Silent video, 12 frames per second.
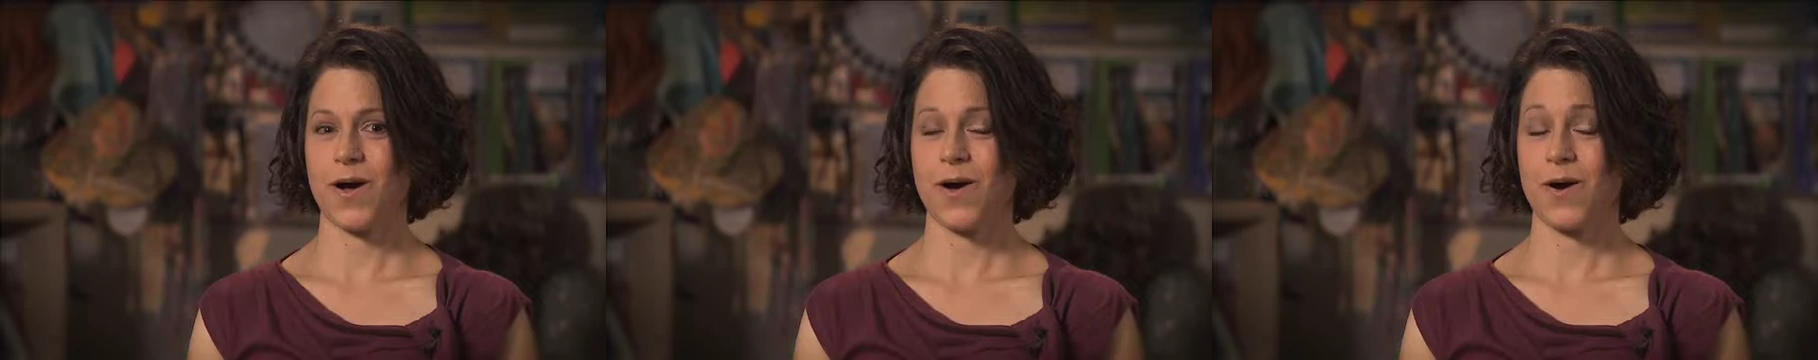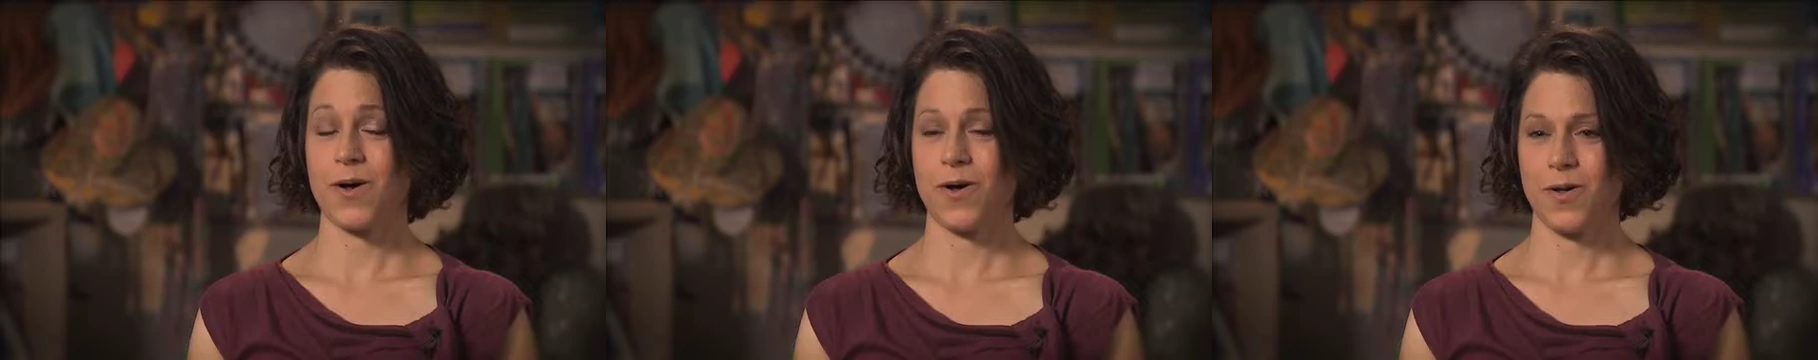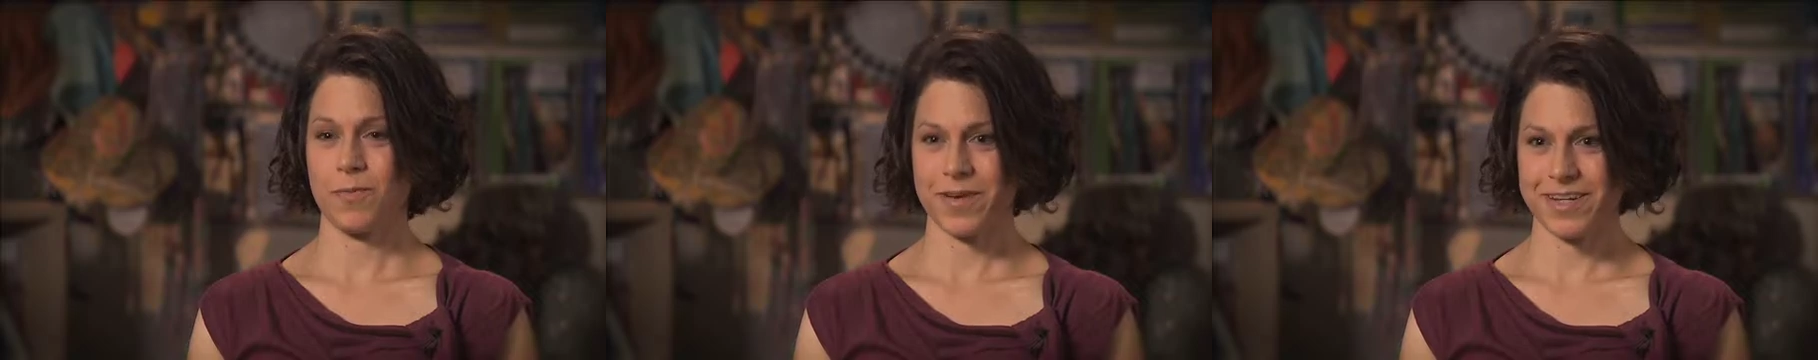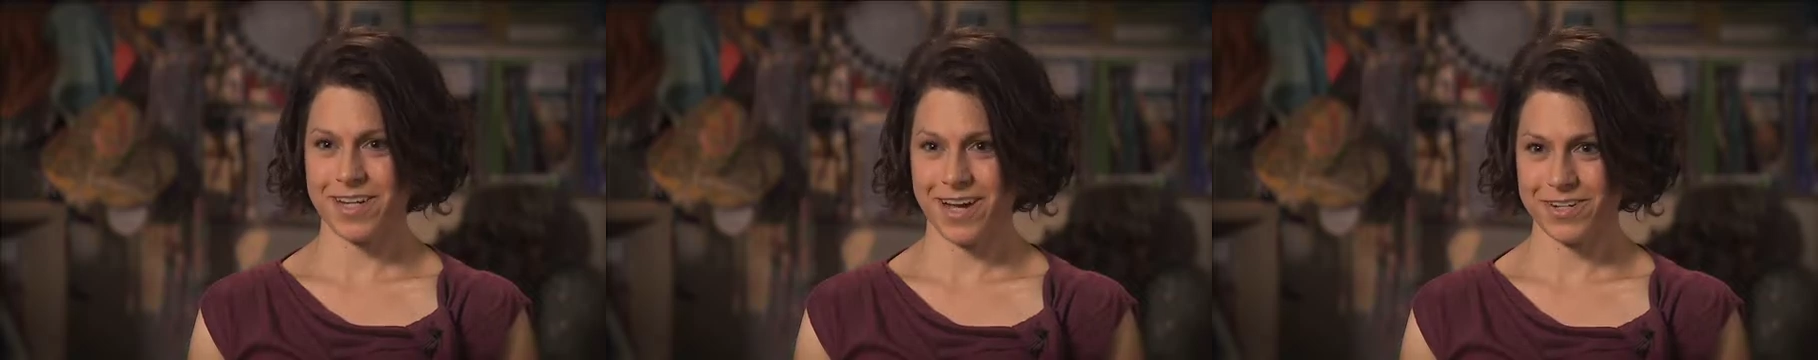all
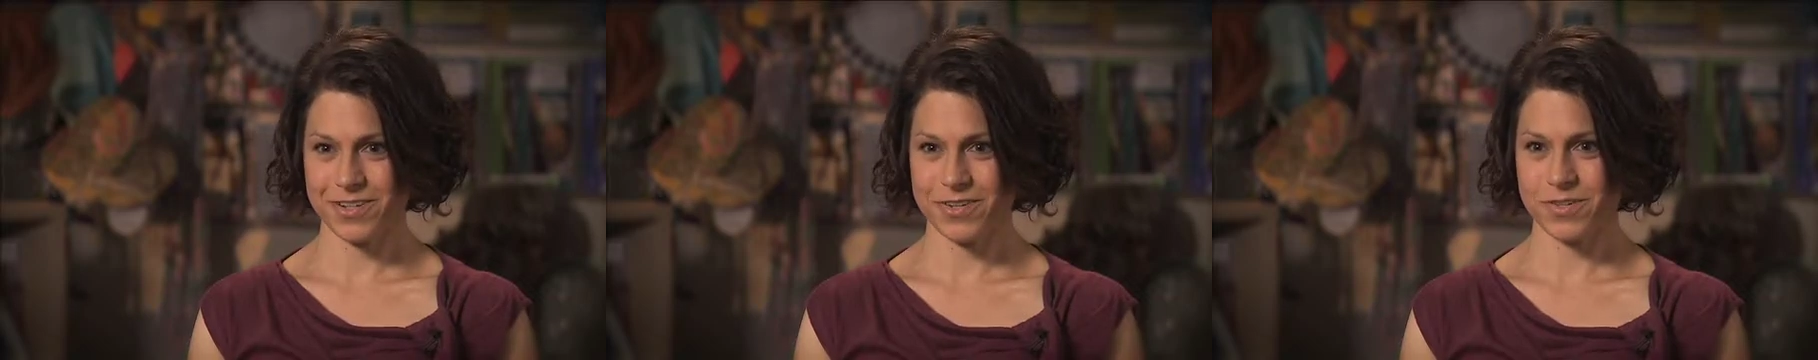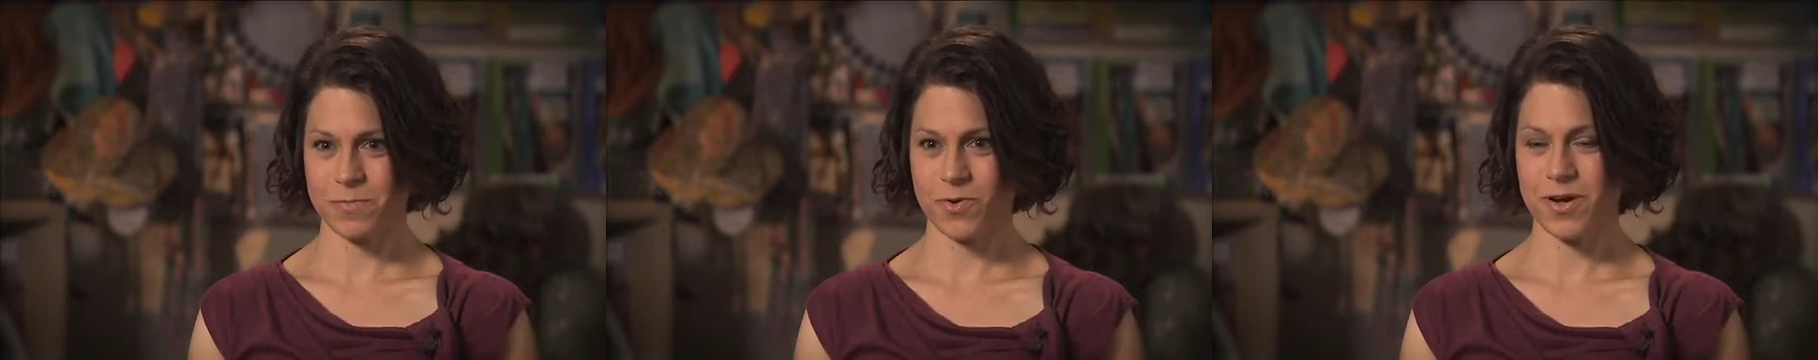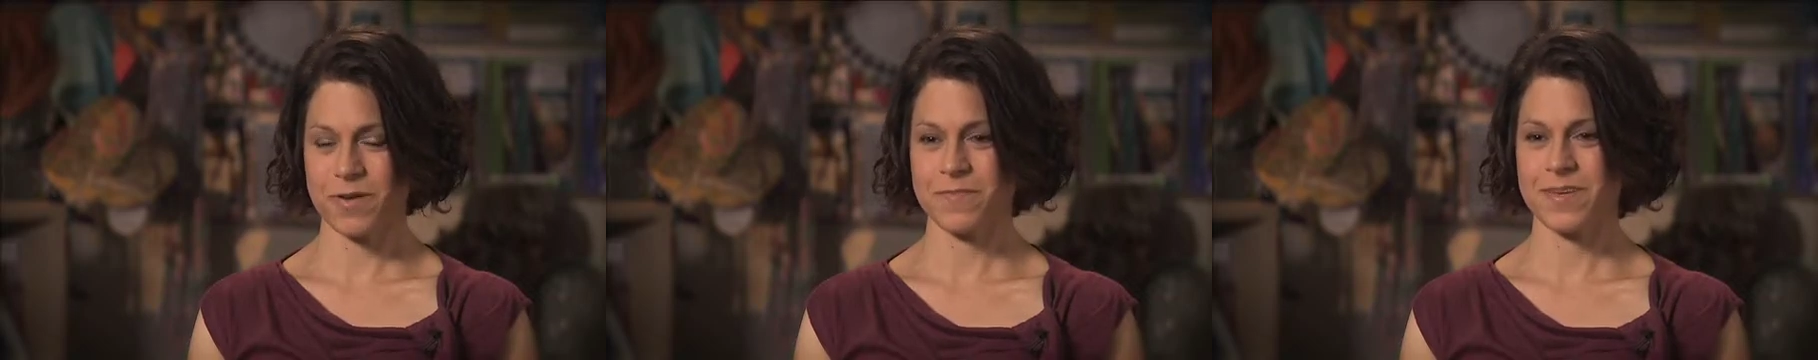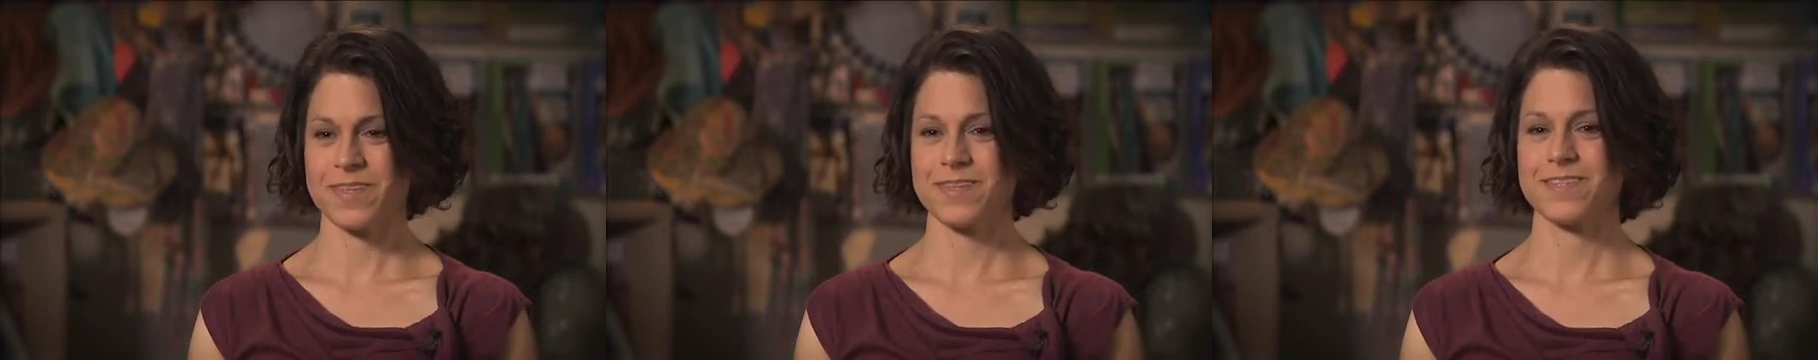my doctor's
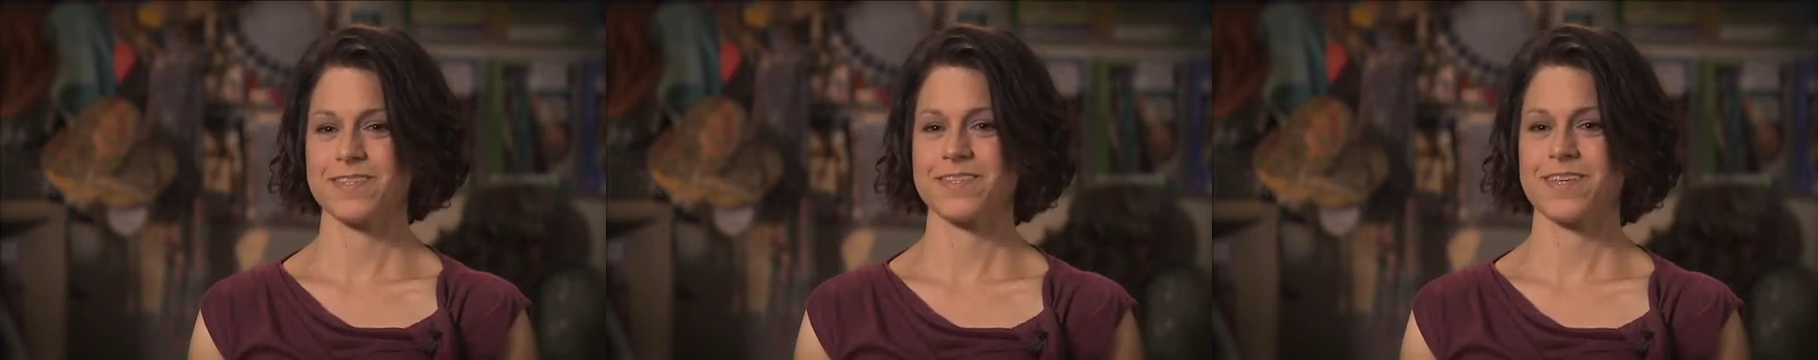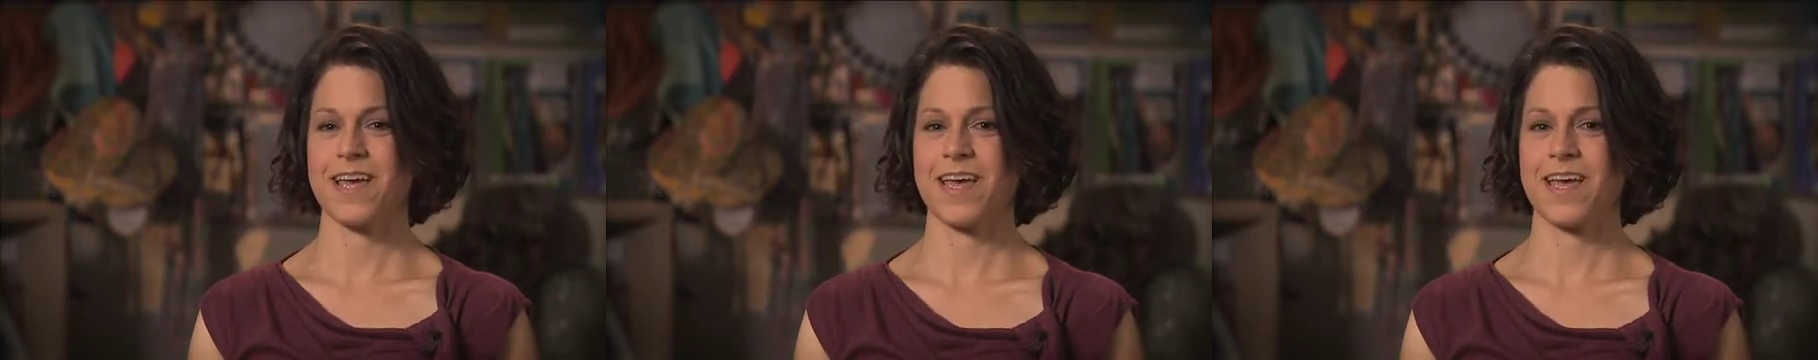appointments